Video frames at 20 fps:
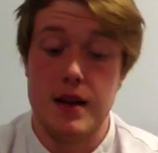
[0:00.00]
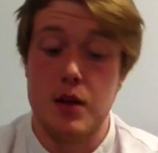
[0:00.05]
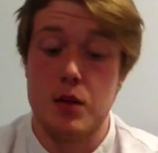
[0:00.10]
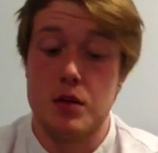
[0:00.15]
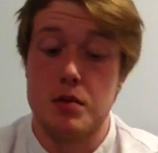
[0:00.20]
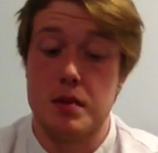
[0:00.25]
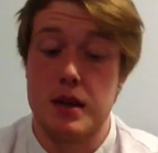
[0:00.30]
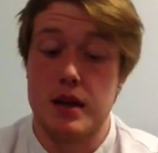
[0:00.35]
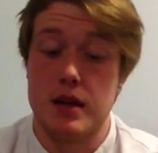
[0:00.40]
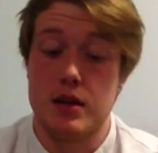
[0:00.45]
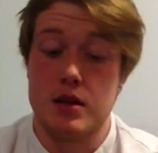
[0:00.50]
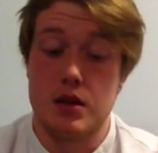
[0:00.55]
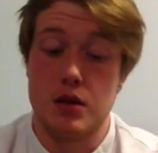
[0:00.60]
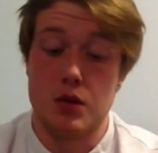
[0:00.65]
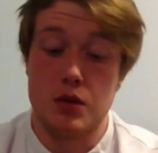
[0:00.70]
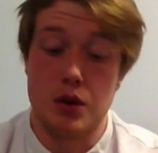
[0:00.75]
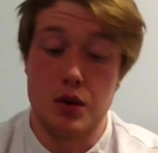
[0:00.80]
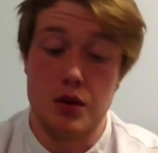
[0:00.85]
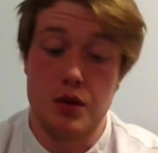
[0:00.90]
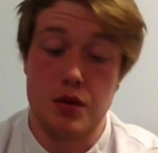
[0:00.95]
they would be able to
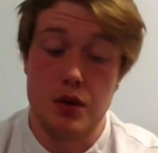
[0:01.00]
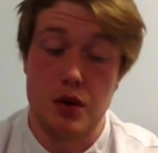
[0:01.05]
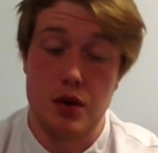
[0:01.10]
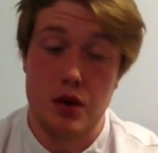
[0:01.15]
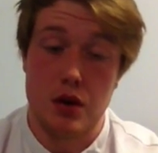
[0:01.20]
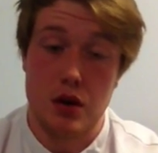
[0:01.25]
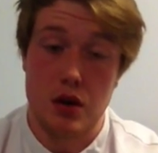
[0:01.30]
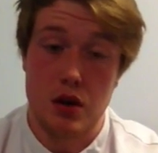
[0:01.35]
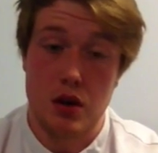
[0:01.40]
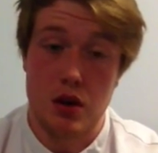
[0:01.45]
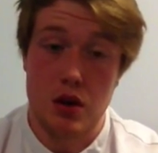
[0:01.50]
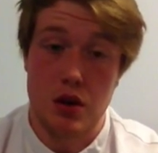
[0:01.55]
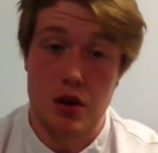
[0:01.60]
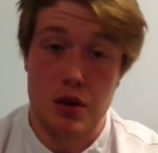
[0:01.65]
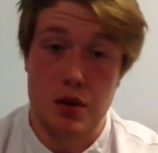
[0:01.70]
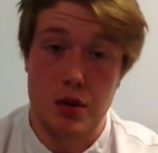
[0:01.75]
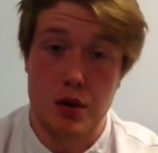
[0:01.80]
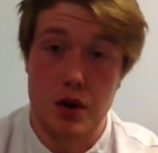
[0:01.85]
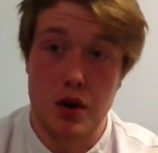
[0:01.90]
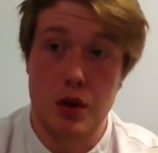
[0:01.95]
run
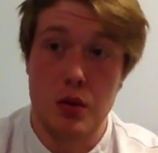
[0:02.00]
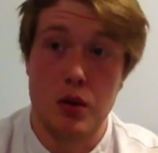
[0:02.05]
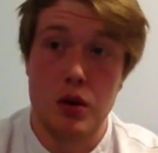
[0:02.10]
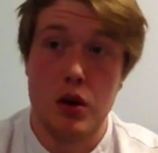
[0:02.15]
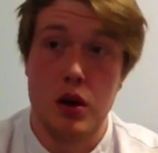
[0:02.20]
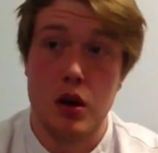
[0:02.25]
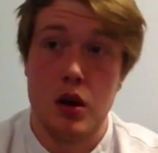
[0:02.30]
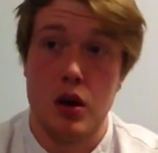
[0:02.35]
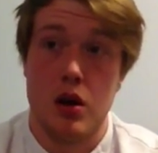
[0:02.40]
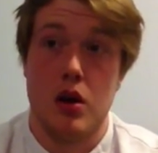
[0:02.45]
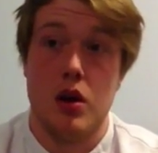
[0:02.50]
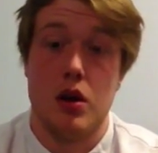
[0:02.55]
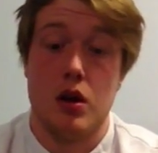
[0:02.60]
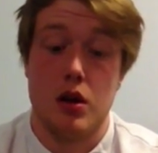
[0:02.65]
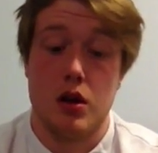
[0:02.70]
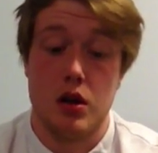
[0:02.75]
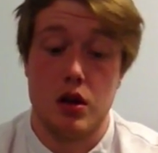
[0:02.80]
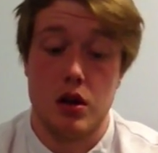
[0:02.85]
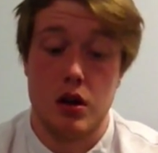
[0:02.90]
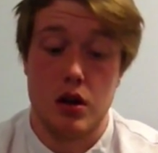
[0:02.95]
through
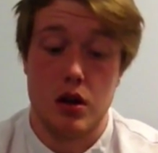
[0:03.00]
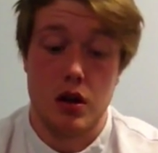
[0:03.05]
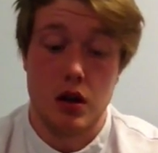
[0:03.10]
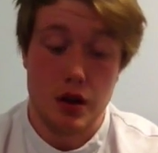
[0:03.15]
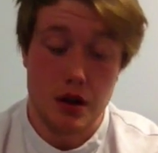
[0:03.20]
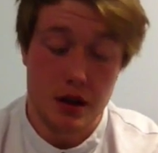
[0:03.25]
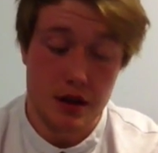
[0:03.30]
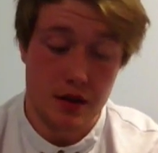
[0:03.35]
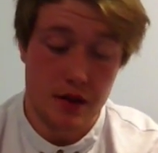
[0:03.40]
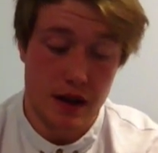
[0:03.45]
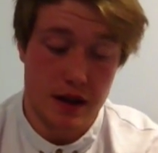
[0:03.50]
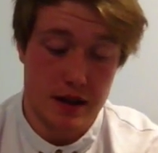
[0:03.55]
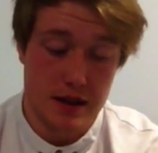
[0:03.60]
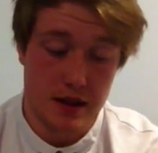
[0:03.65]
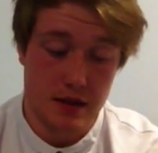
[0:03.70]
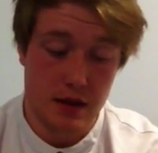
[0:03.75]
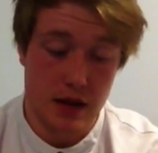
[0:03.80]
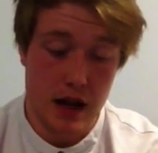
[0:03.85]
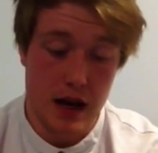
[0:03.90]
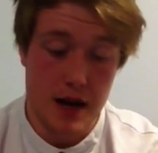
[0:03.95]
the
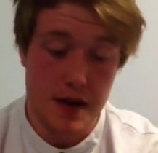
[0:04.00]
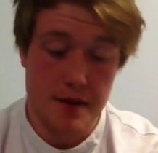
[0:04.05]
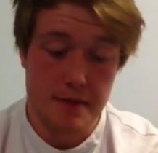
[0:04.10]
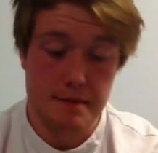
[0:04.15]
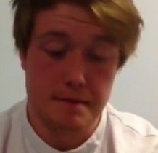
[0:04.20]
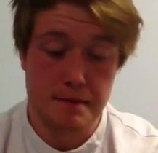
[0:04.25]
defensive line.